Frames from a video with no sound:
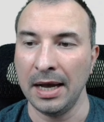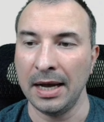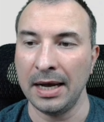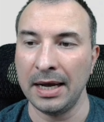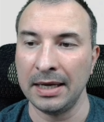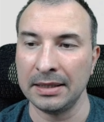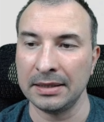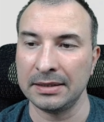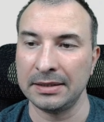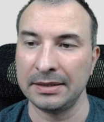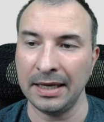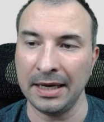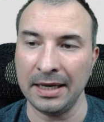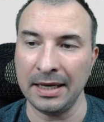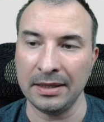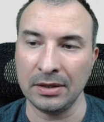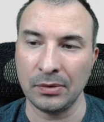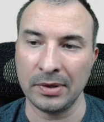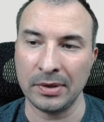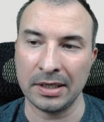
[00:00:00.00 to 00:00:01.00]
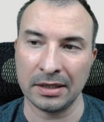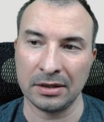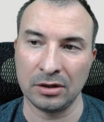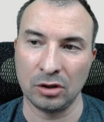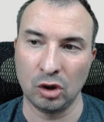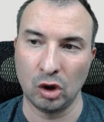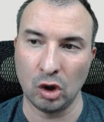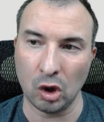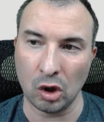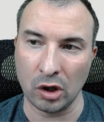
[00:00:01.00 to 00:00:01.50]
And then there is a
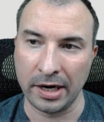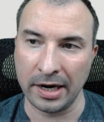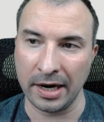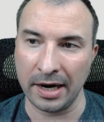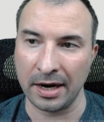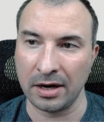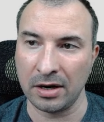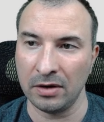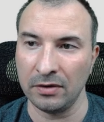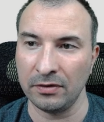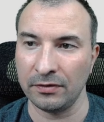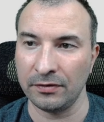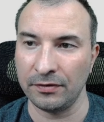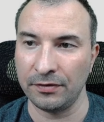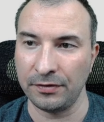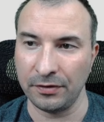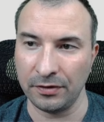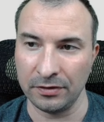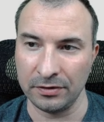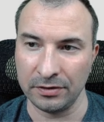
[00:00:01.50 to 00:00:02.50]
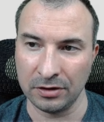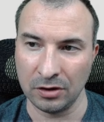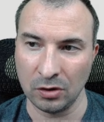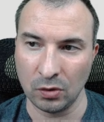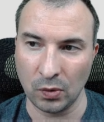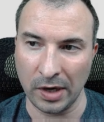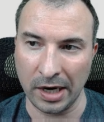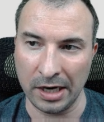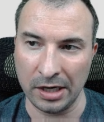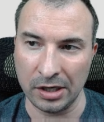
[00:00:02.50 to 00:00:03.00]
Docker
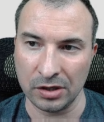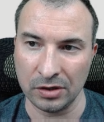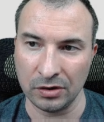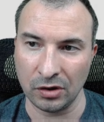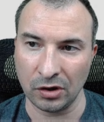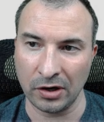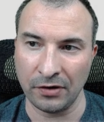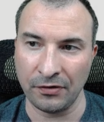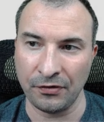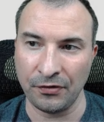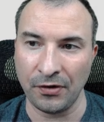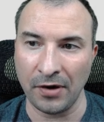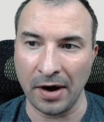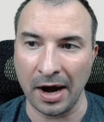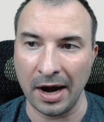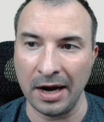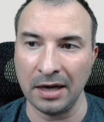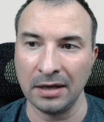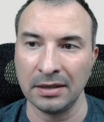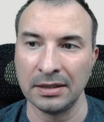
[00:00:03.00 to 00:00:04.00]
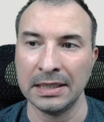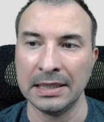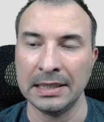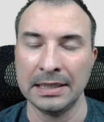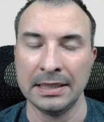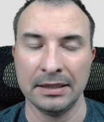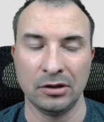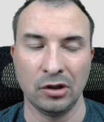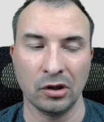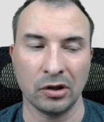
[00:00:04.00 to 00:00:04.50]
configuration, Docker file.
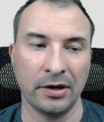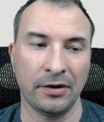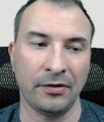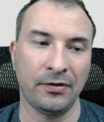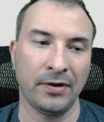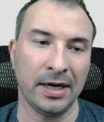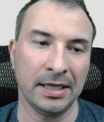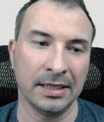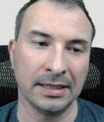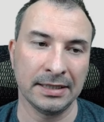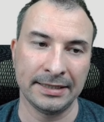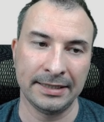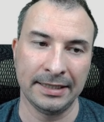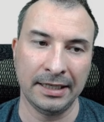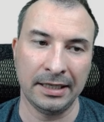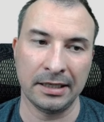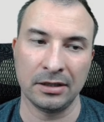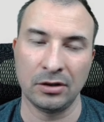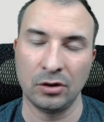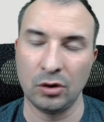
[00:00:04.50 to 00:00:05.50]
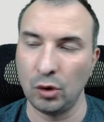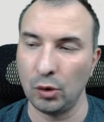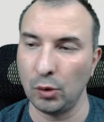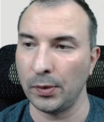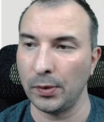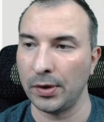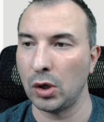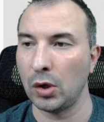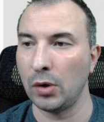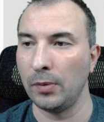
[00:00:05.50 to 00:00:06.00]
Docker file is needed
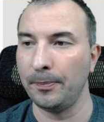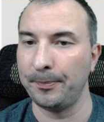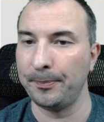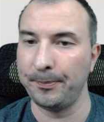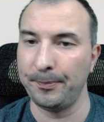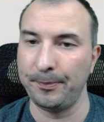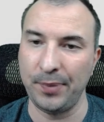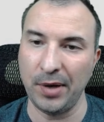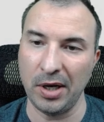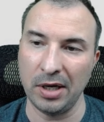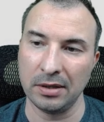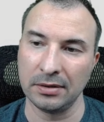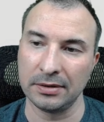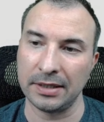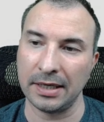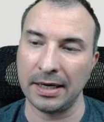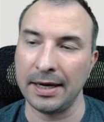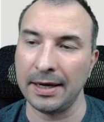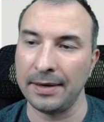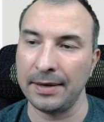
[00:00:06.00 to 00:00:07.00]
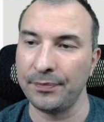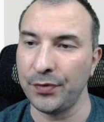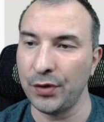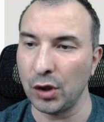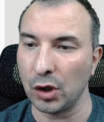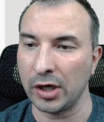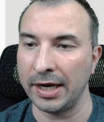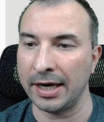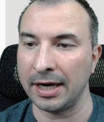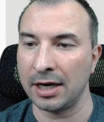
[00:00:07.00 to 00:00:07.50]
to build a
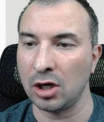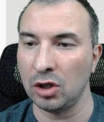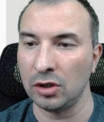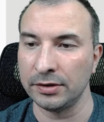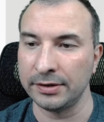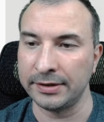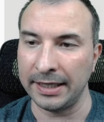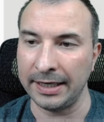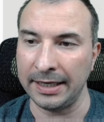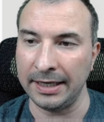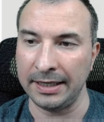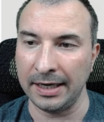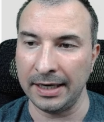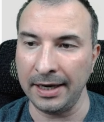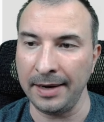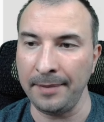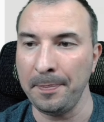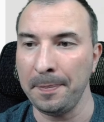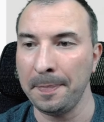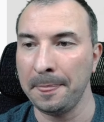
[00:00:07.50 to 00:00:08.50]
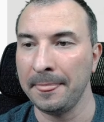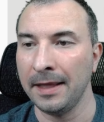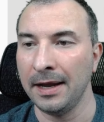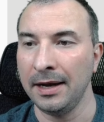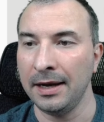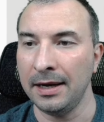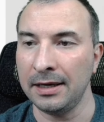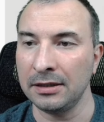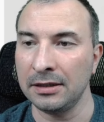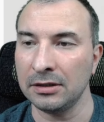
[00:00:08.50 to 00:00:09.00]
Docker container,
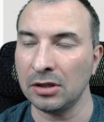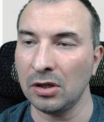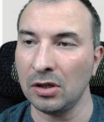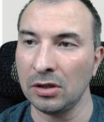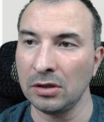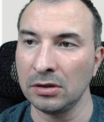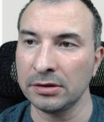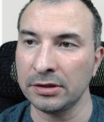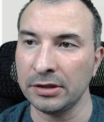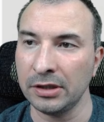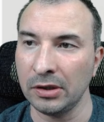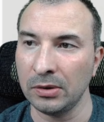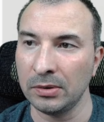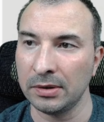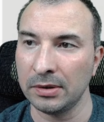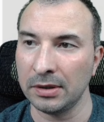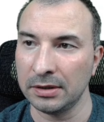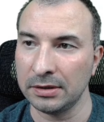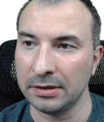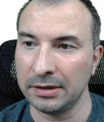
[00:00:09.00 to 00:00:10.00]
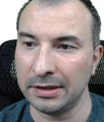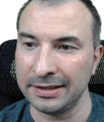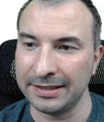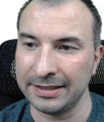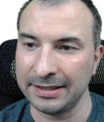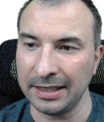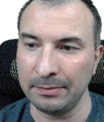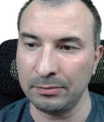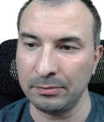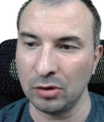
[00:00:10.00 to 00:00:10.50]
and also the
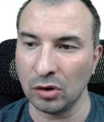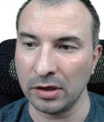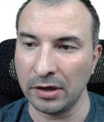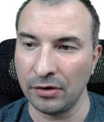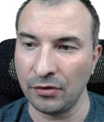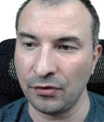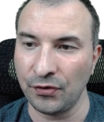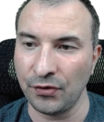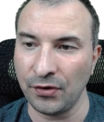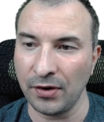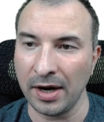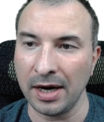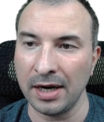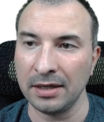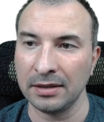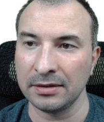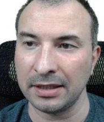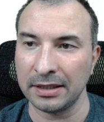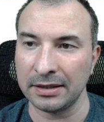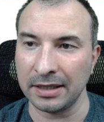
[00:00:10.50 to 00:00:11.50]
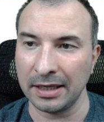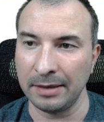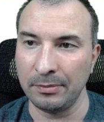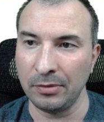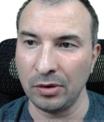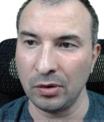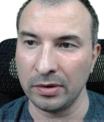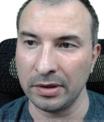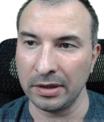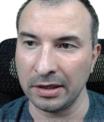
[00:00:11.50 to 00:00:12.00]
same Docker file that
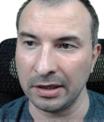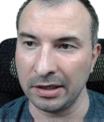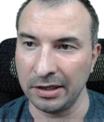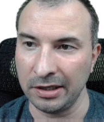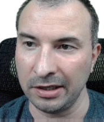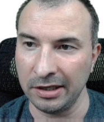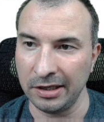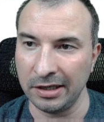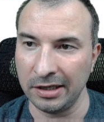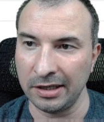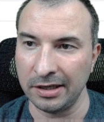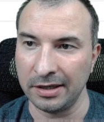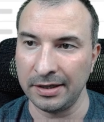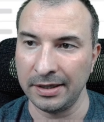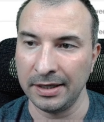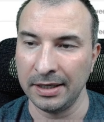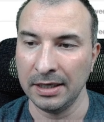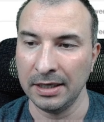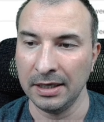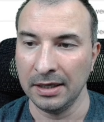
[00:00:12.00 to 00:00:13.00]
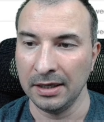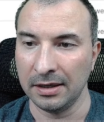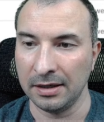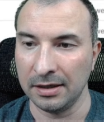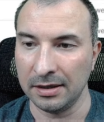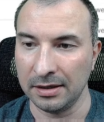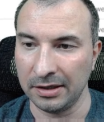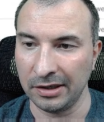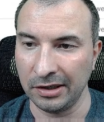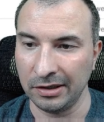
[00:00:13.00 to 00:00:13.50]
I'm using here
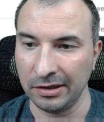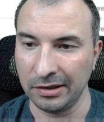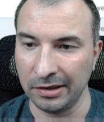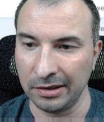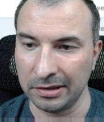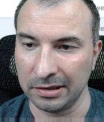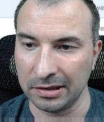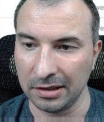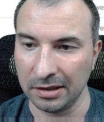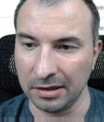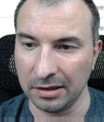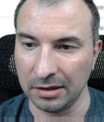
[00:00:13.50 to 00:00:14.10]
in this